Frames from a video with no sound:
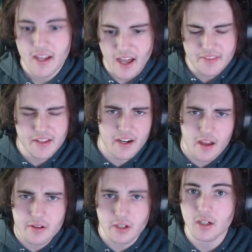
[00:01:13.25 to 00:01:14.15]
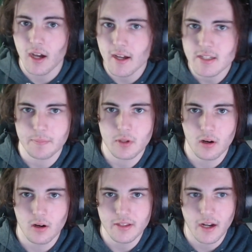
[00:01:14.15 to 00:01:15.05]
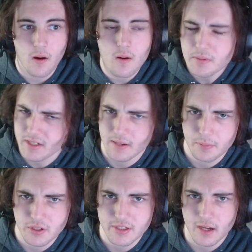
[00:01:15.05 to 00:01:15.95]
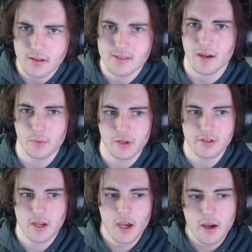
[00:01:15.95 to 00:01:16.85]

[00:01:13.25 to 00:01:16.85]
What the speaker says: And then another concept car that almost got pushed out that was